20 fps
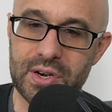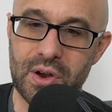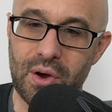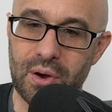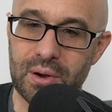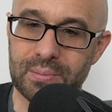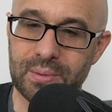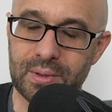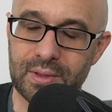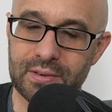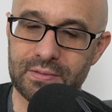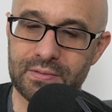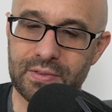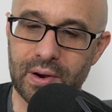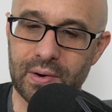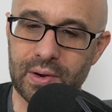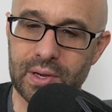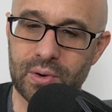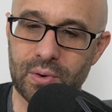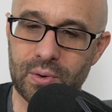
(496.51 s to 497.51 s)
noble and
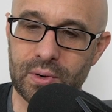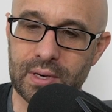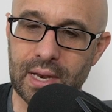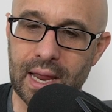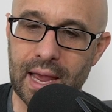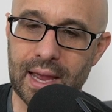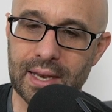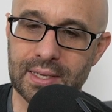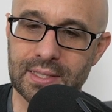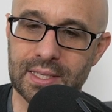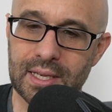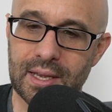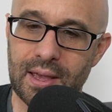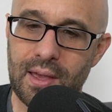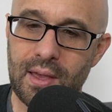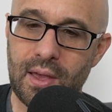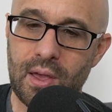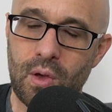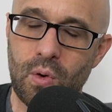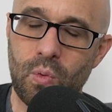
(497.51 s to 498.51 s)
very good. And
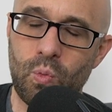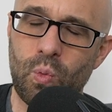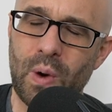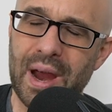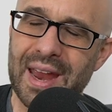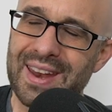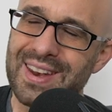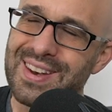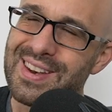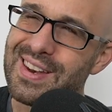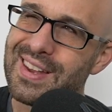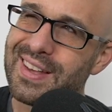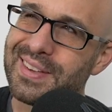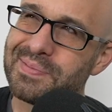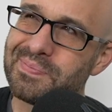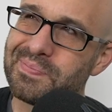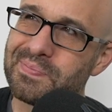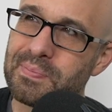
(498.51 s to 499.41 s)
when